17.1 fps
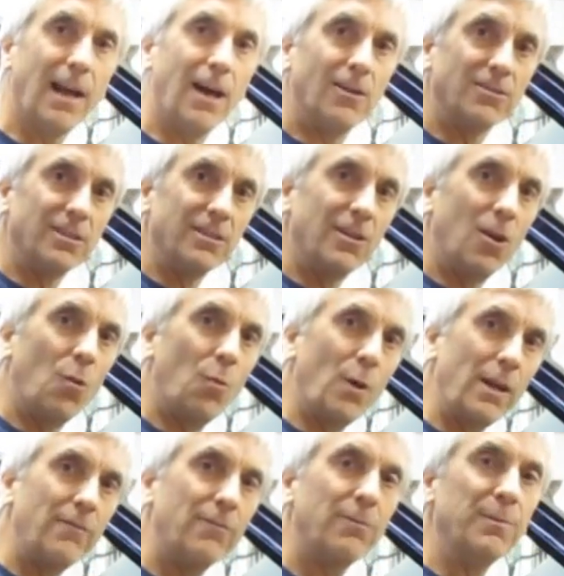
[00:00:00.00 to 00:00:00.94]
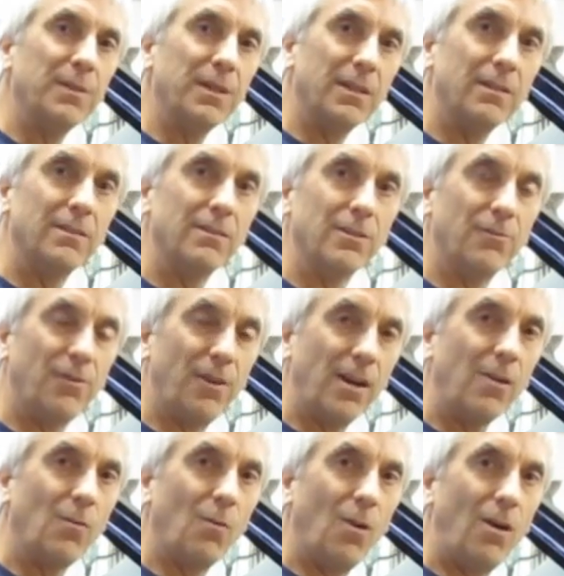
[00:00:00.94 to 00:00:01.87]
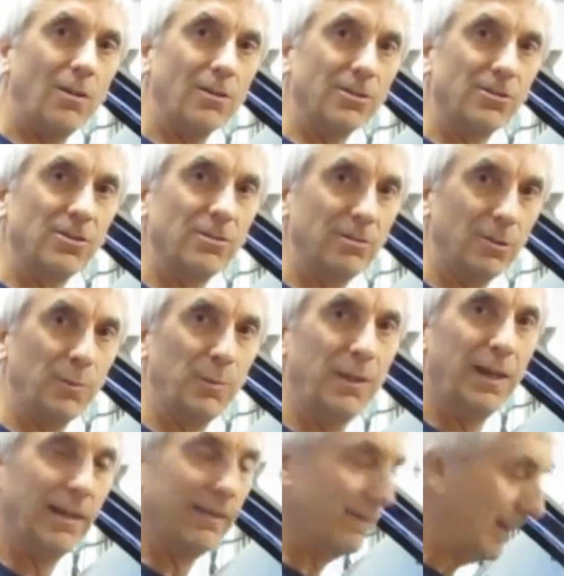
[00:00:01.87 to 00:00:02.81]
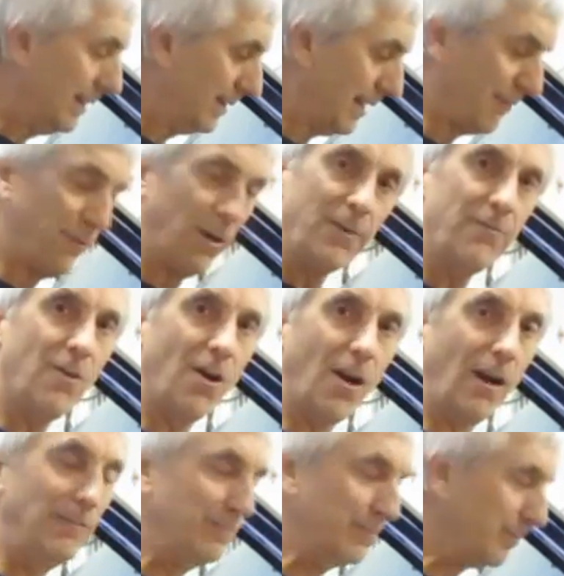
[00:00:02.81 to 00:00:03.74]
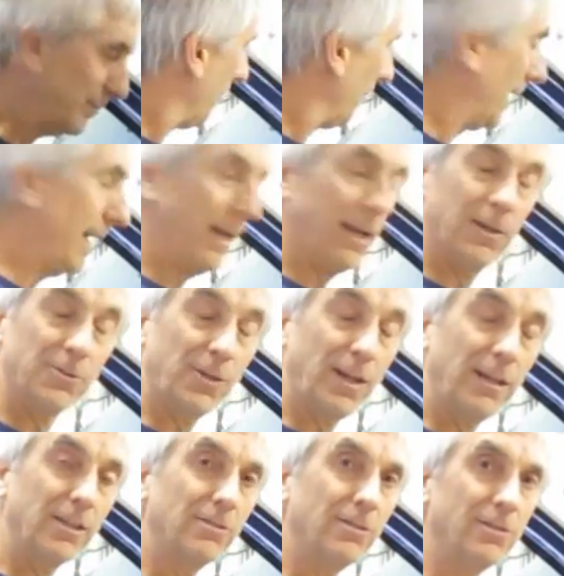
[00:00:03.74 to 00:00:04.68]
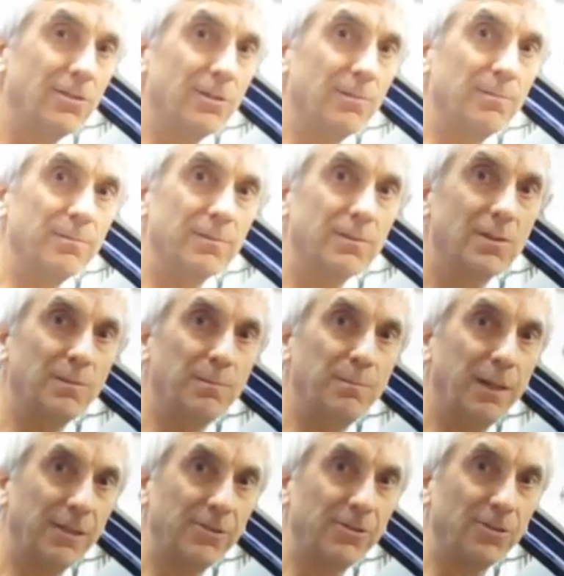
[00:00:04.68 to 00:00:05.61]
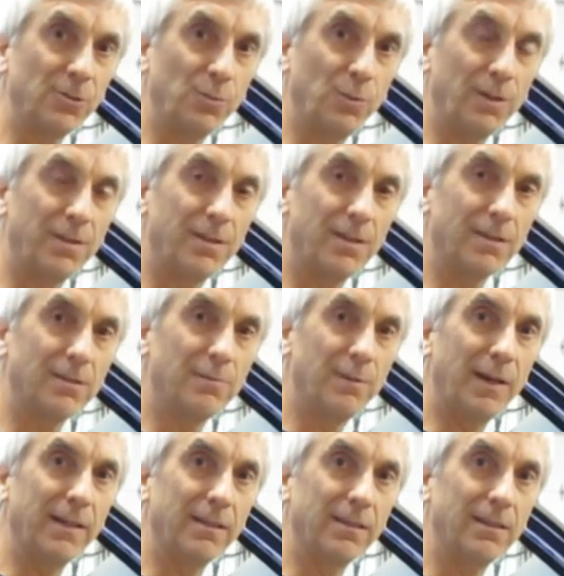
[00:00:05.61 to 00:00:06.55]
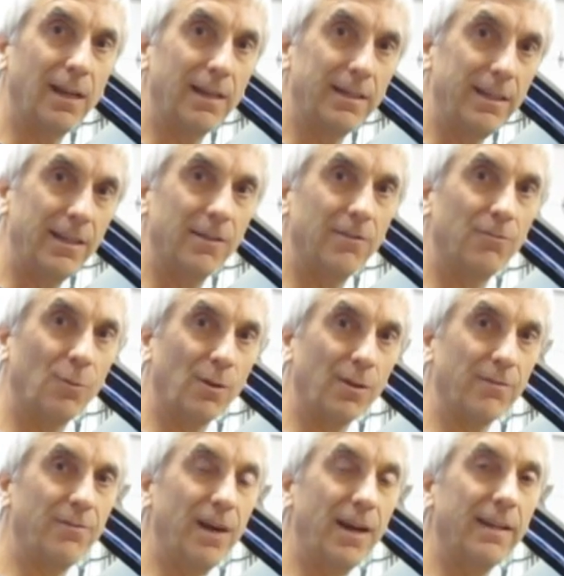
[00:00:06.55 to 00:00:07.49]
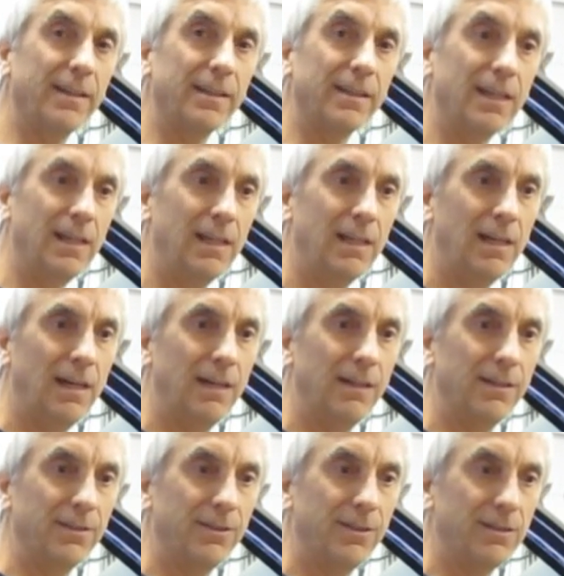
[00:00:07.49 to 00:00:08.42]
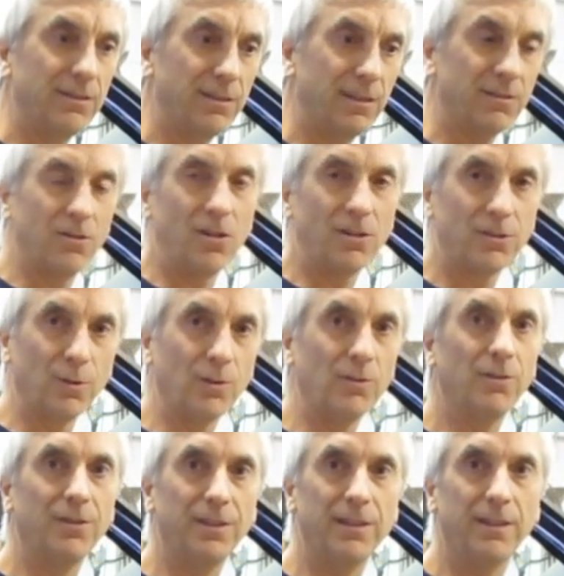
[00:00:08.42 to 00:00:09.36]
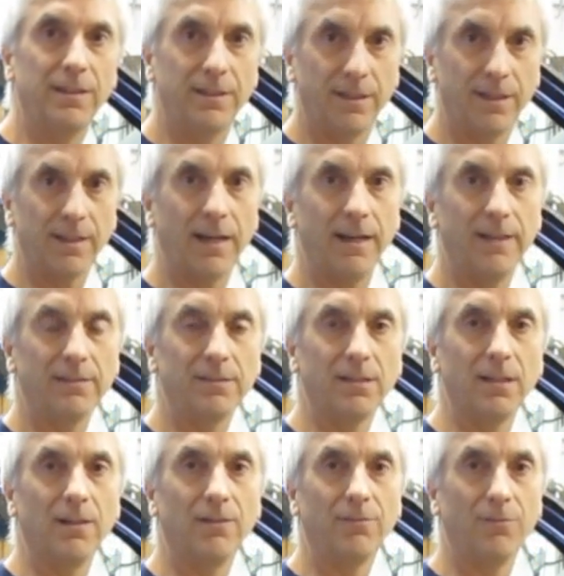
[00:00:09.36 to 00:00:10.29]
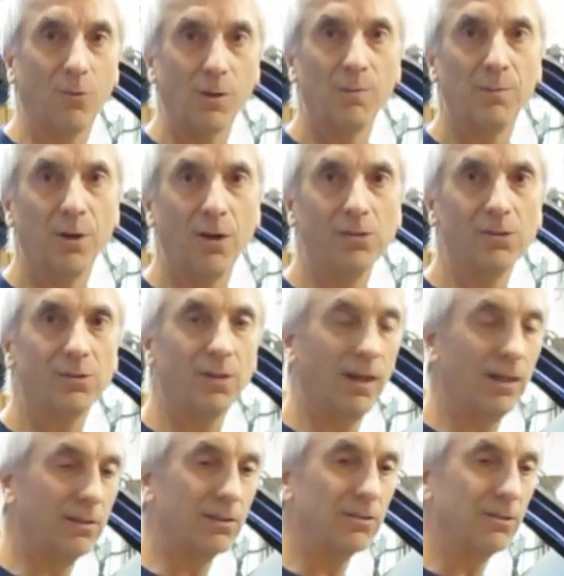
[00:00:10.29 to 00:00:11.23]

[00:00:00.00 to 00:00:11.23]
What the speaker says: housing away from the firewall just a little bit, not very far. And I'll try and include some pictures with some idea of where to find it. This is also included in another guy's forum post that I'll